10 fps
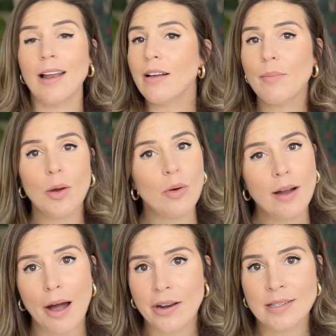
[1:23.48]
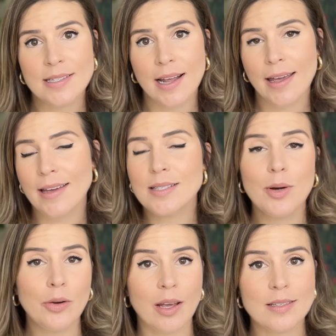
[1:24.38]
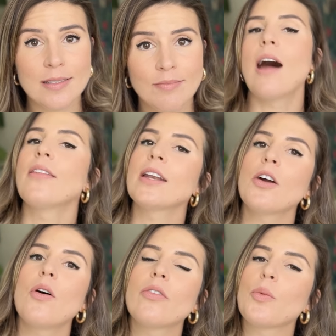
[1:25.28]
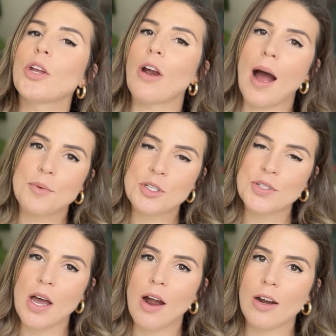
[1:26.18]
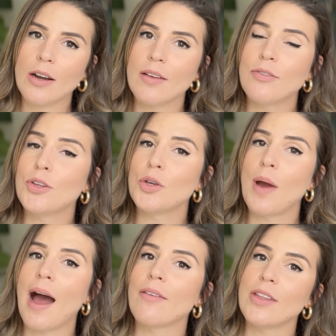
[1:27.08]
I'll get my workout in today as a bonus. I'll then go over what your options are if you have